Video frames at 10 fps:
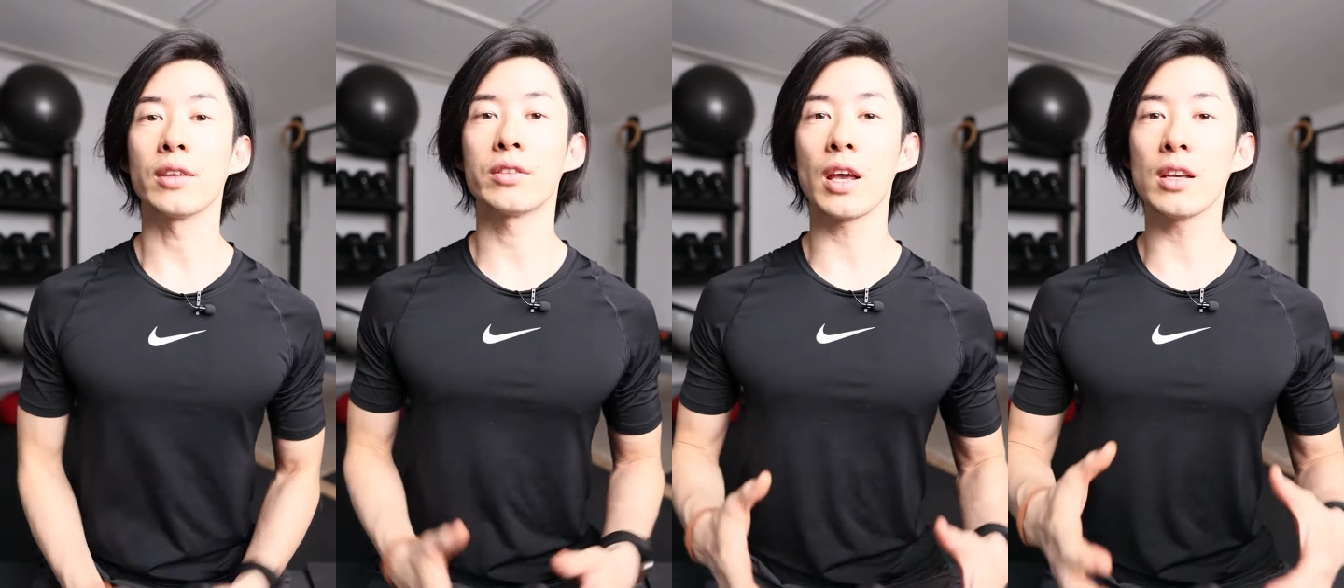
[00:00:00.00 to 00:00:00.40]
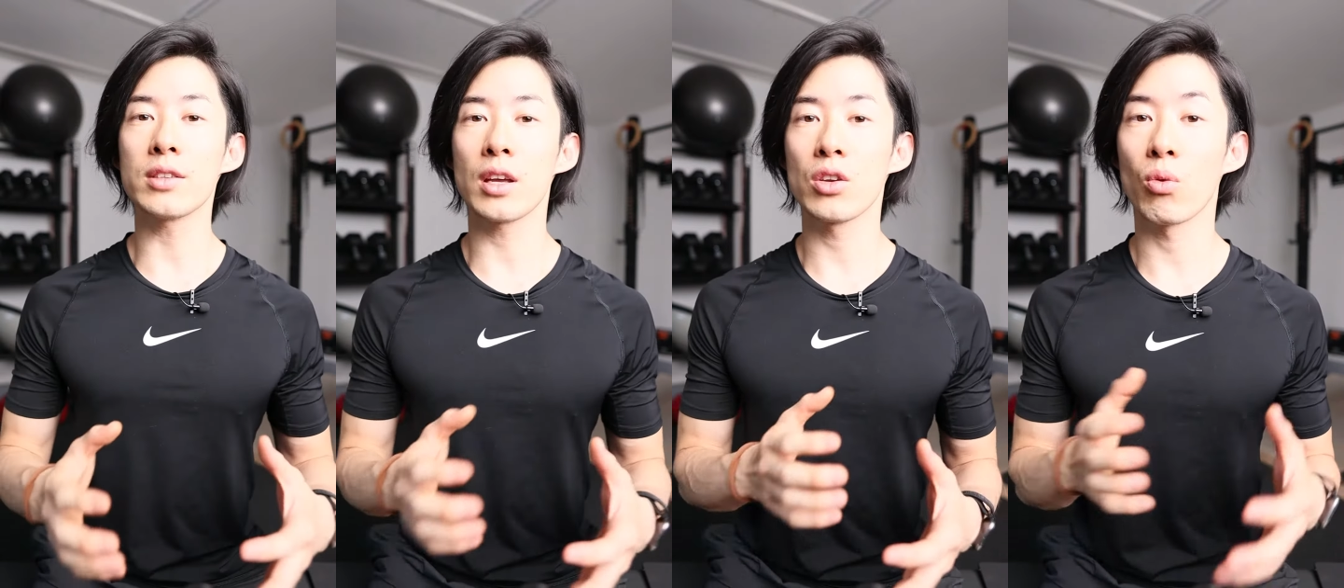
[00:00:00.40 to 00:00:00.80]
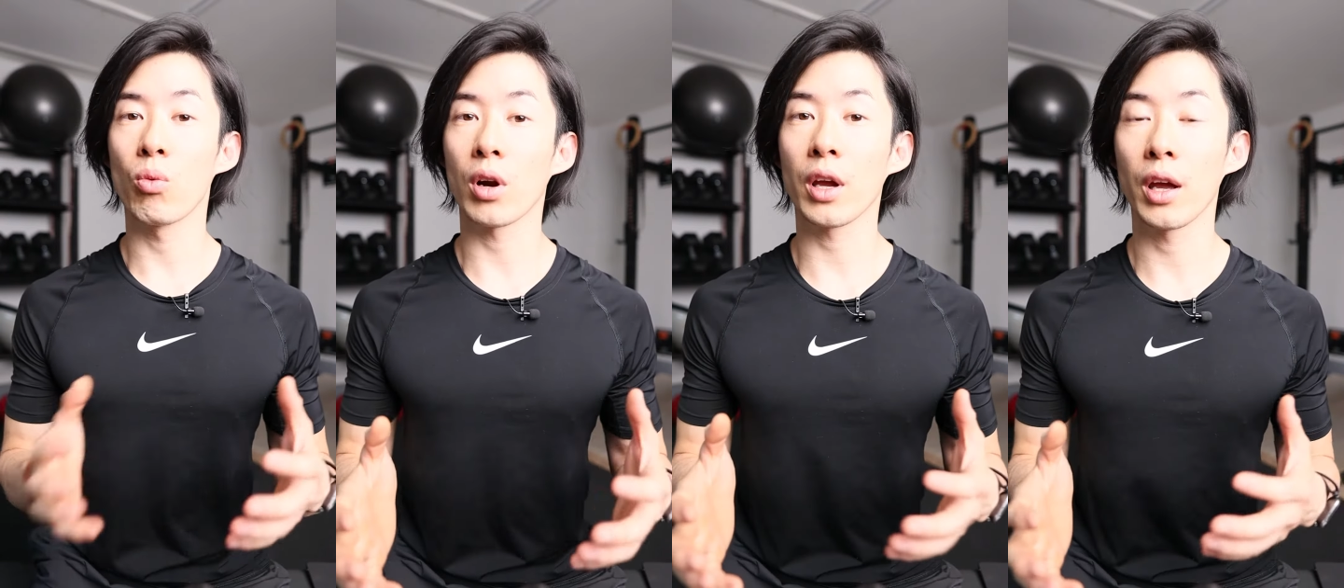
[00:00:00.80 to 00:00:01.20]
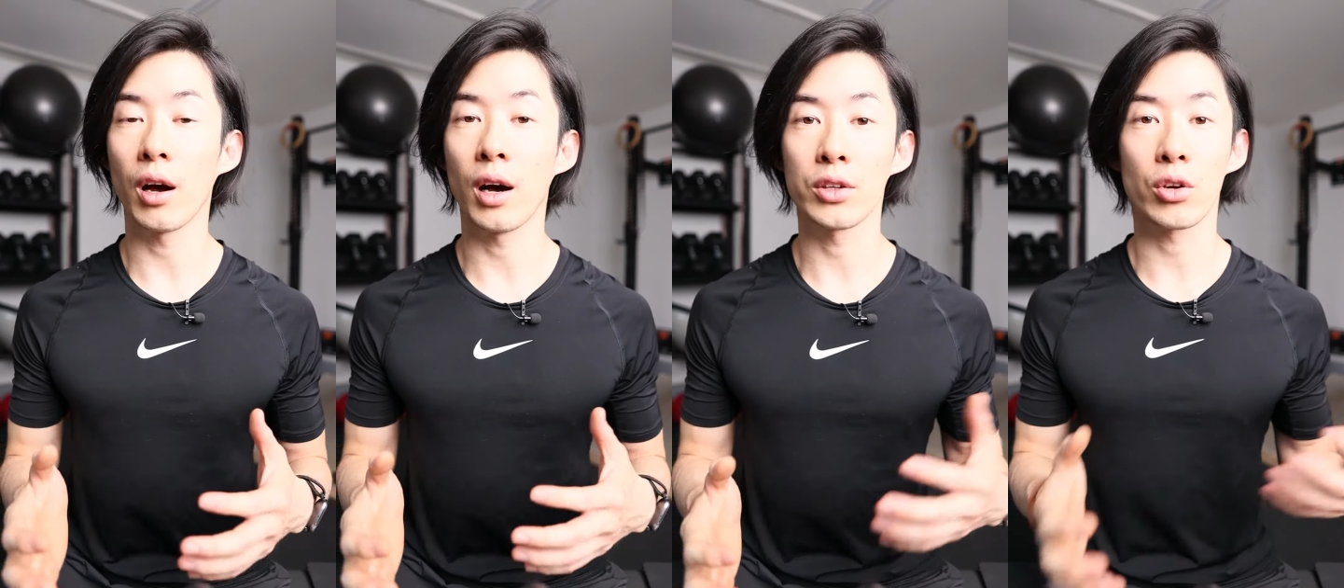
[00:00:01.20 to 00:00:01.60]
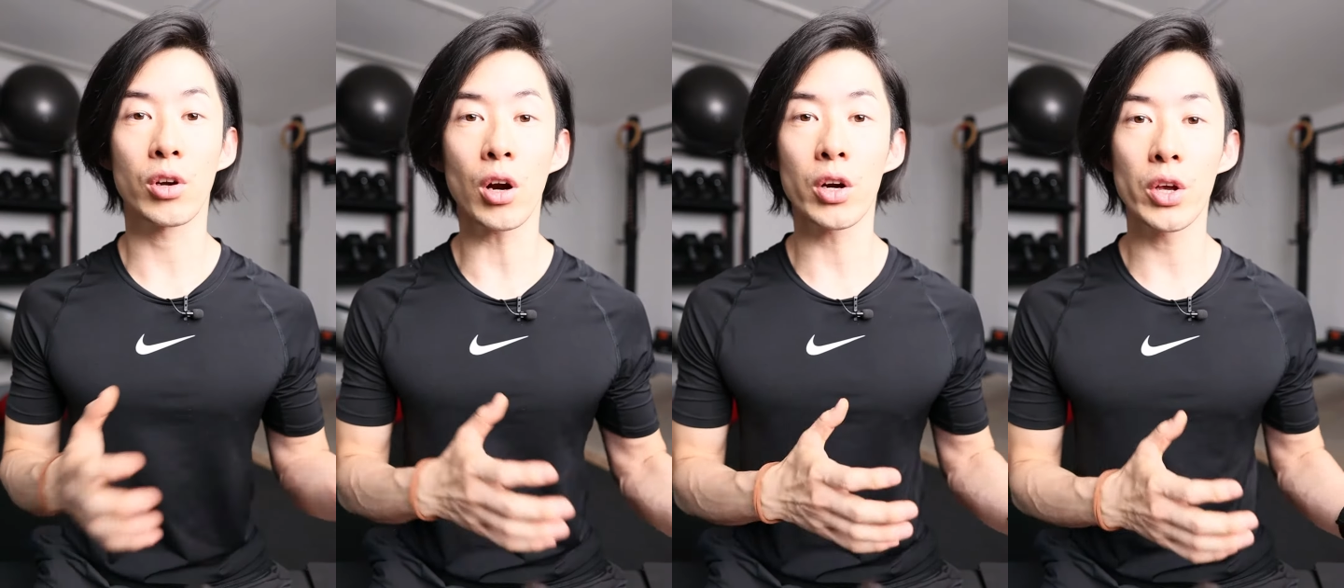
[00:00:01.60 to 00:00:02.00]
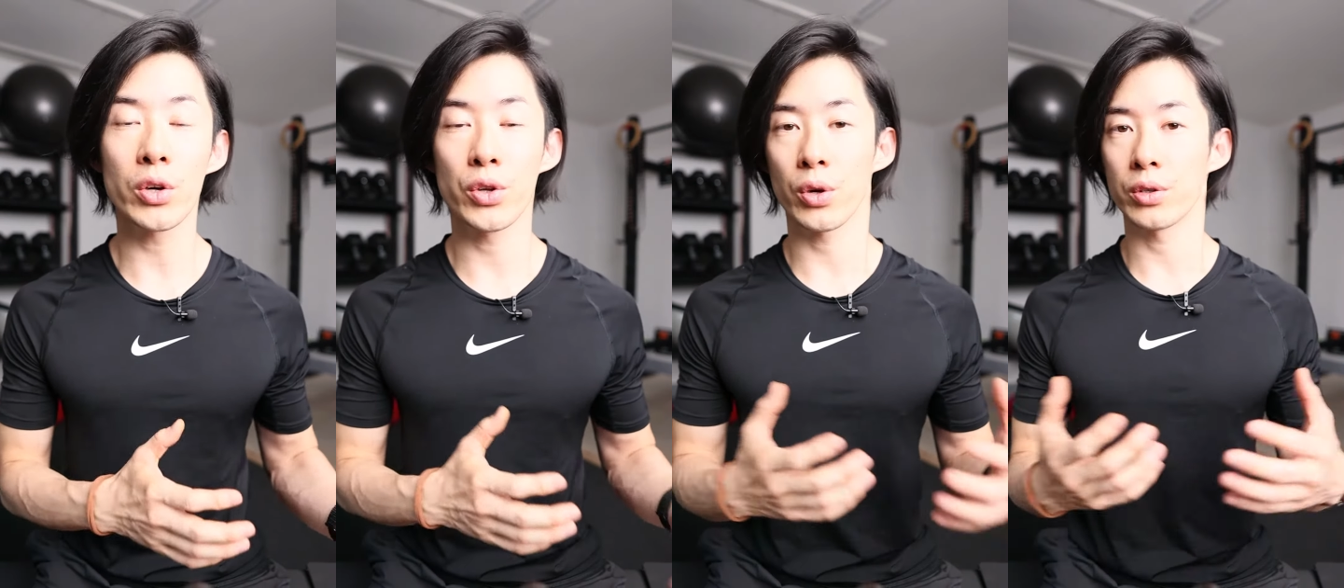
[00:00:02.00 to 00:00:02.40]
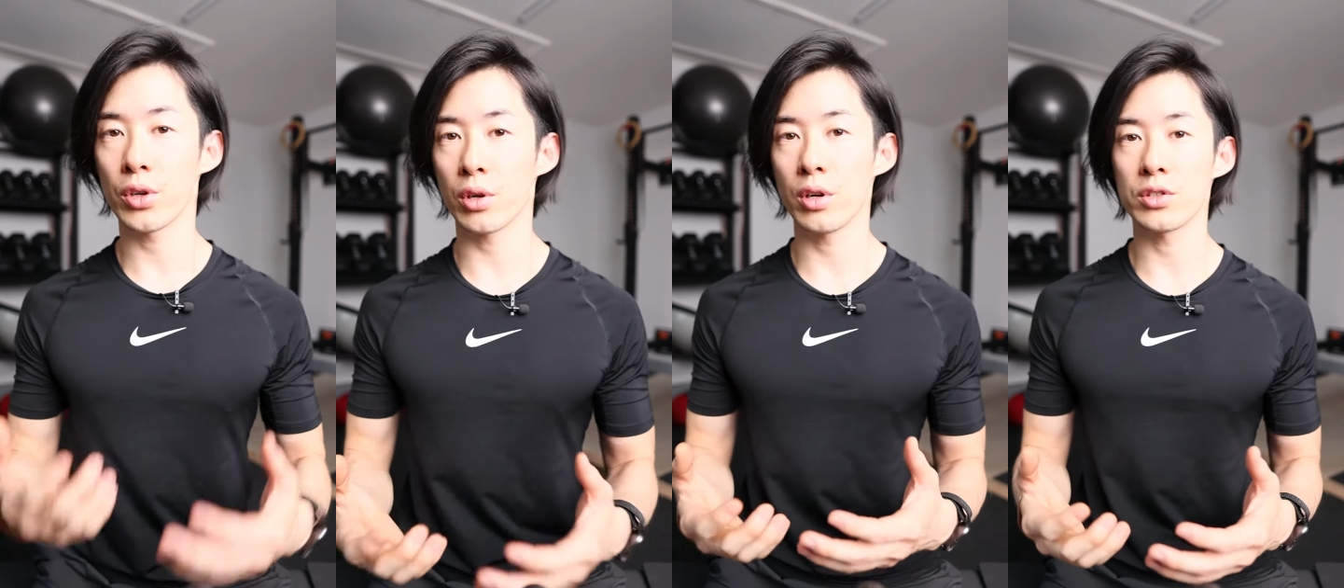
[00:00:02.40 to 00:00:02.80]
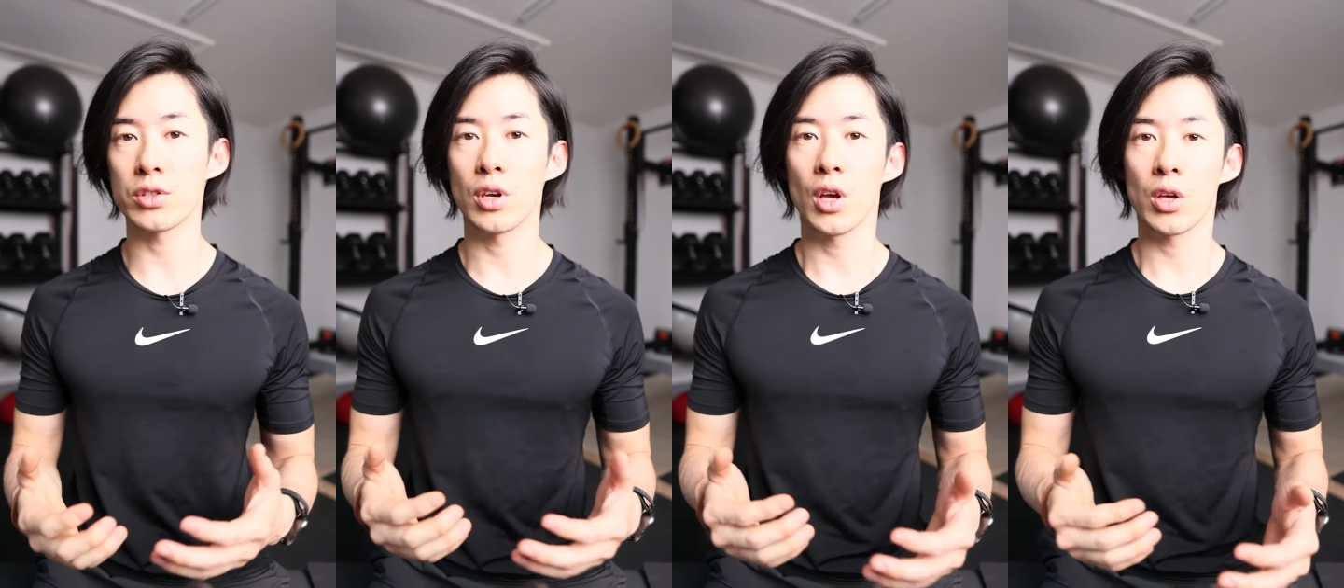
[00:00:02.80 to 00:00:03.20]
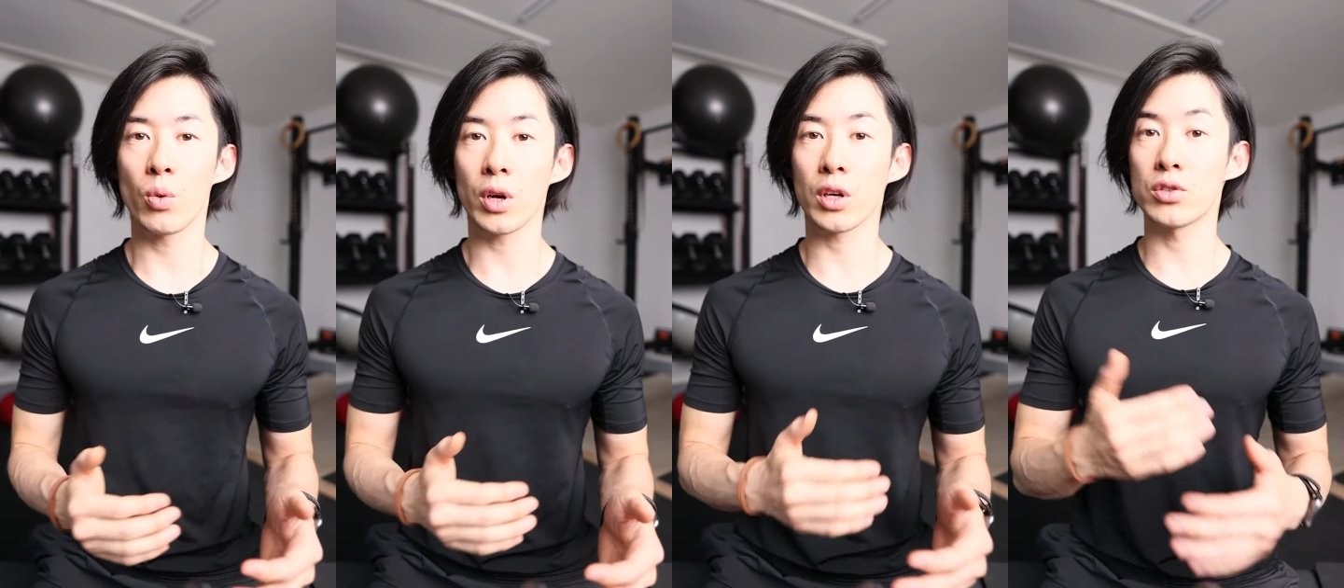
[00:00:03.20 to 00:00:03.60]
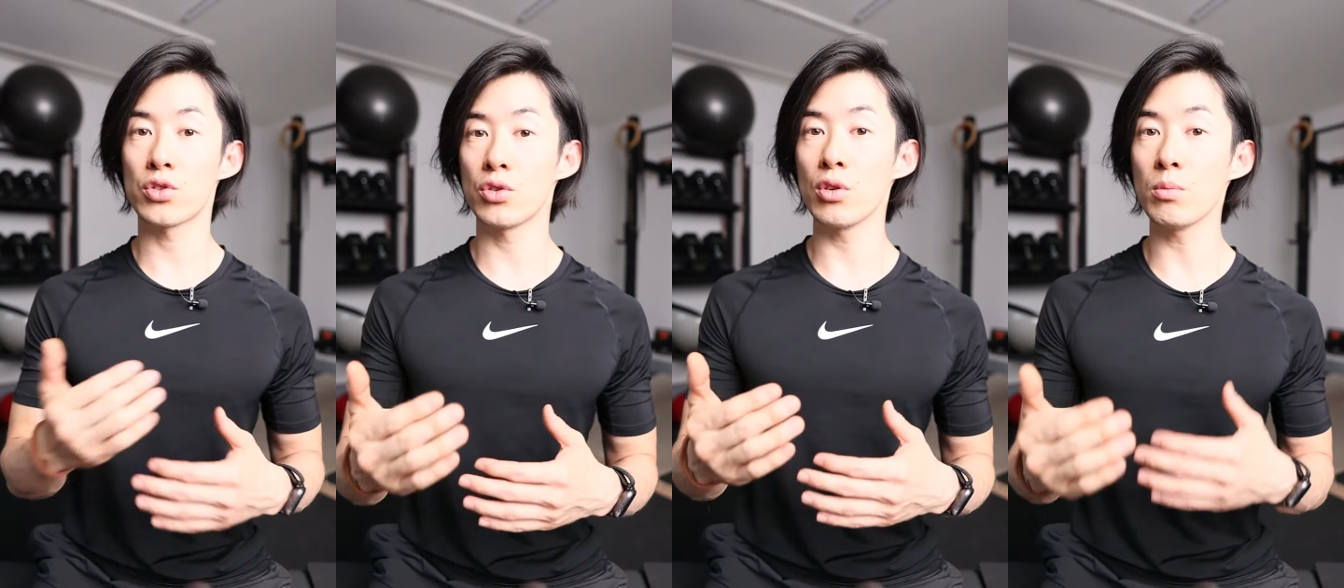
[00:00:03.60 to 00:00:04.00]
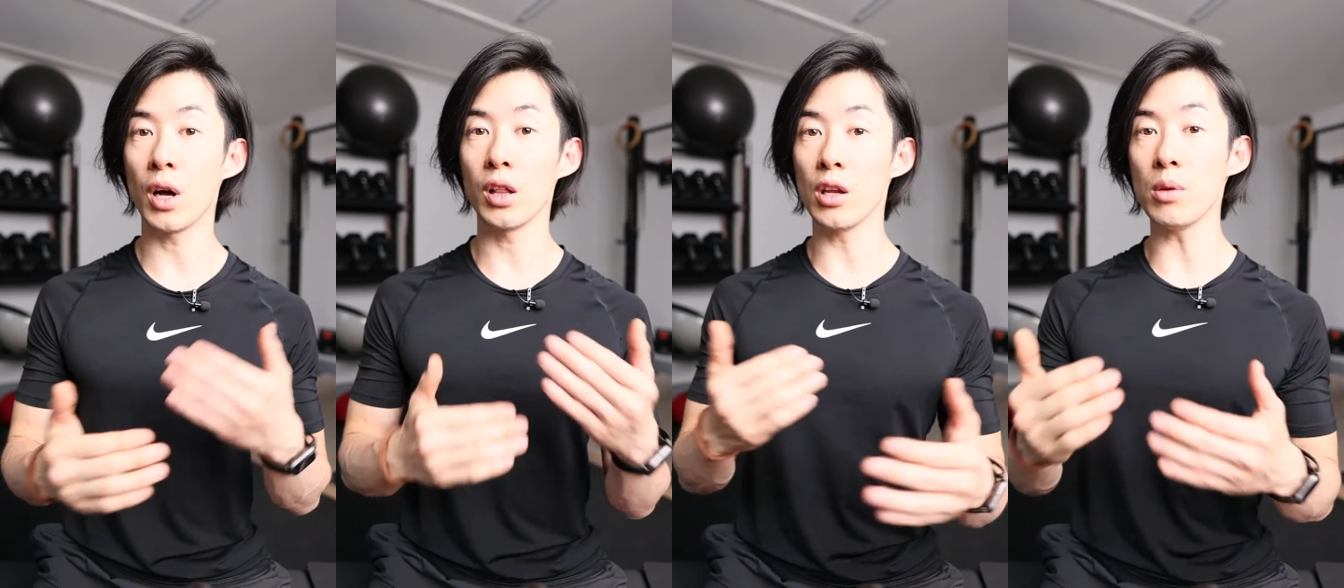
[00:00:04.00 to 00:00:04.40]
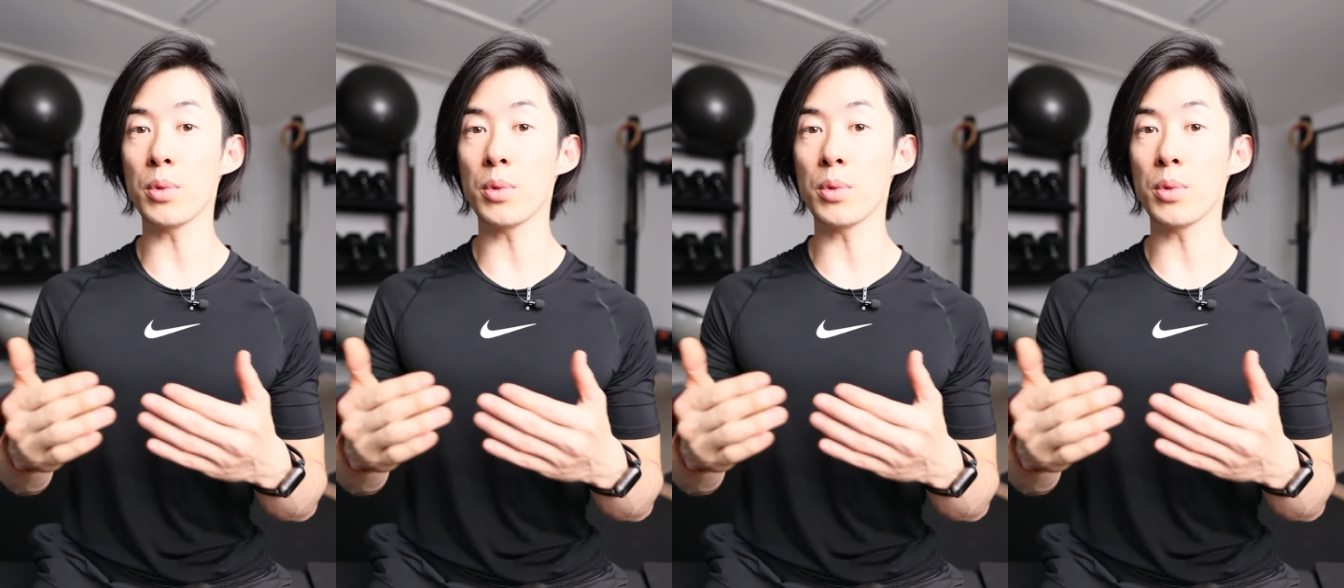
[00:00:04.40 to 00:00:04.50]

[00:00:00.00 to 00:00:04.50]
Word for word: On days that you're working on your cardio, your endurance, you wanna consume a little